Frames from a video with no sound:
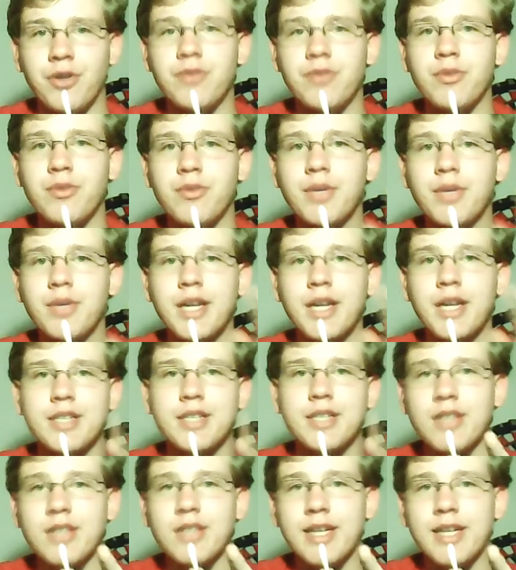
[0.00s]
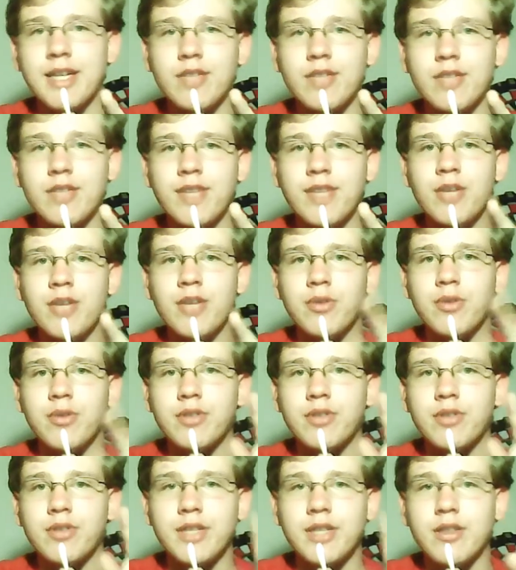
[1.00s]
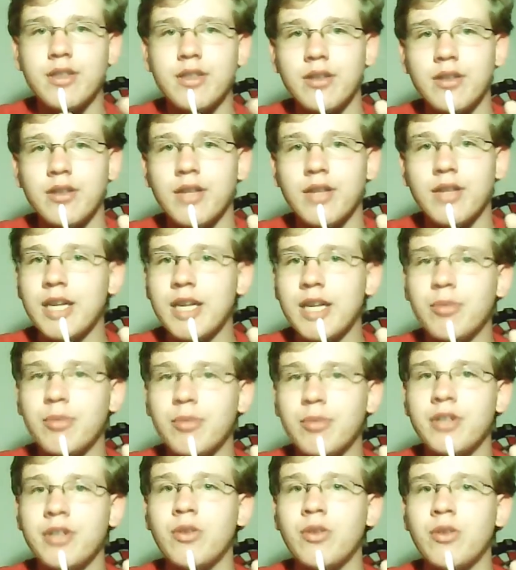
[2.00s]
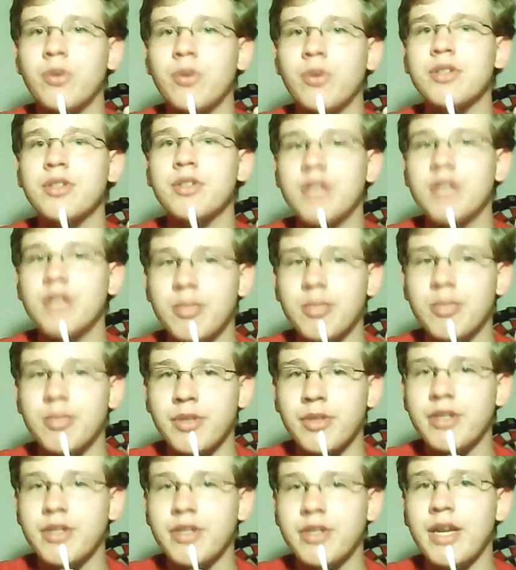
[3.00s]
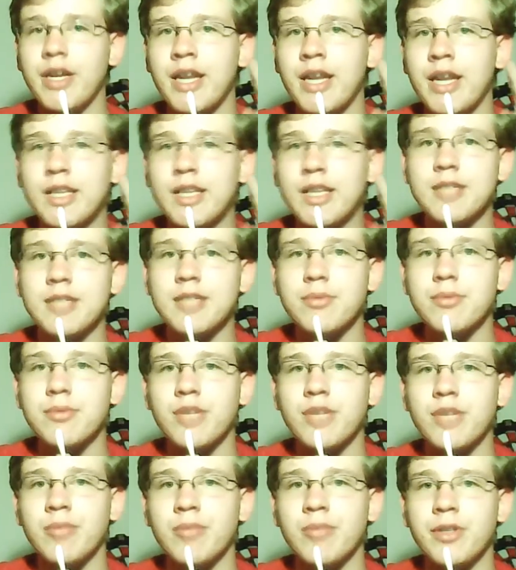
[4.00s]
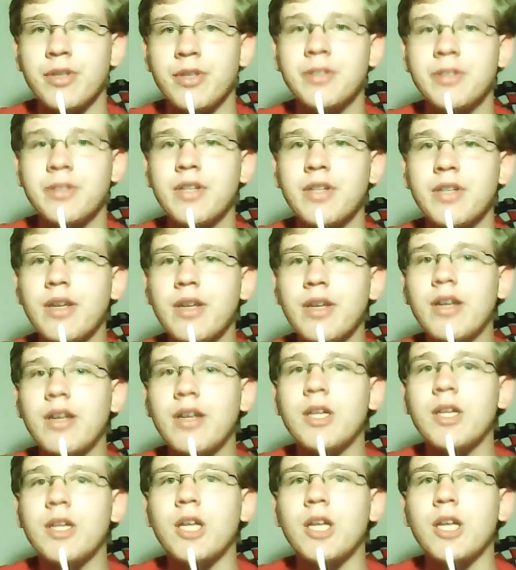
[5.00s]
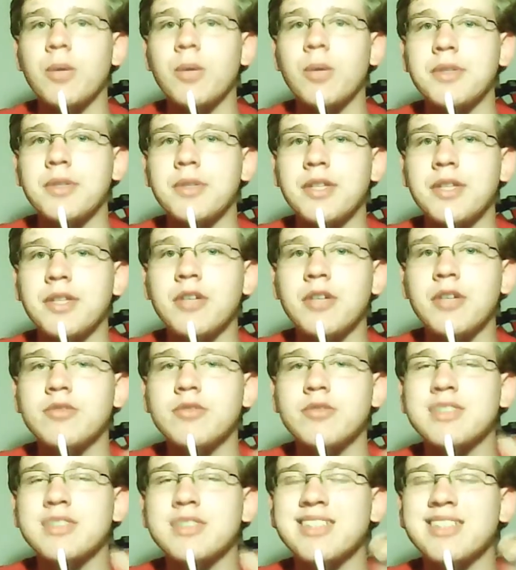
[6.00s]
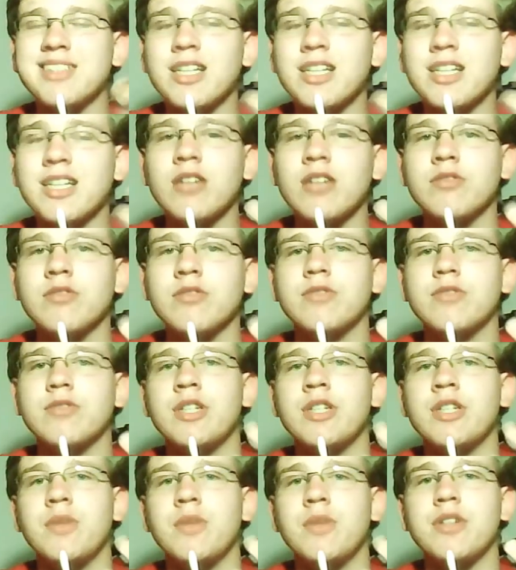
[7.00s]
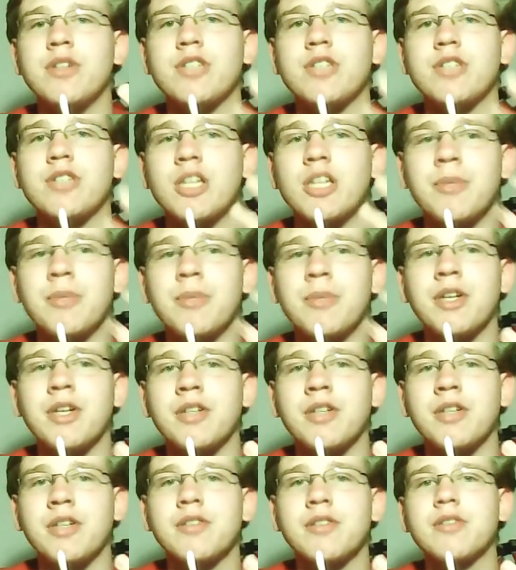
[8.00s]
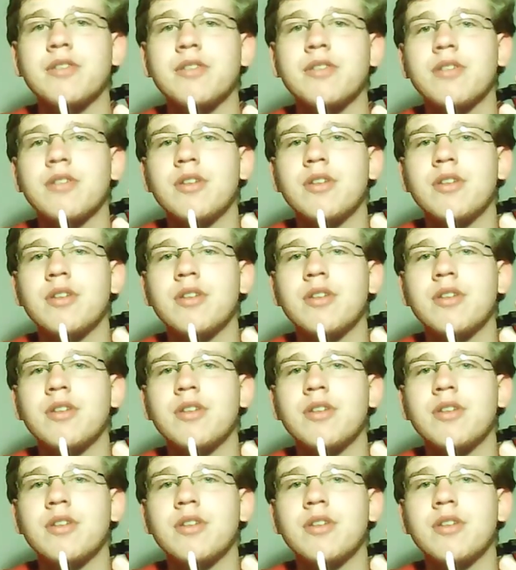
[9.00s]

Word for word: If you guys liked the video, click the like button or dislike button and the subscribe button. I would love, love a donation to the demigods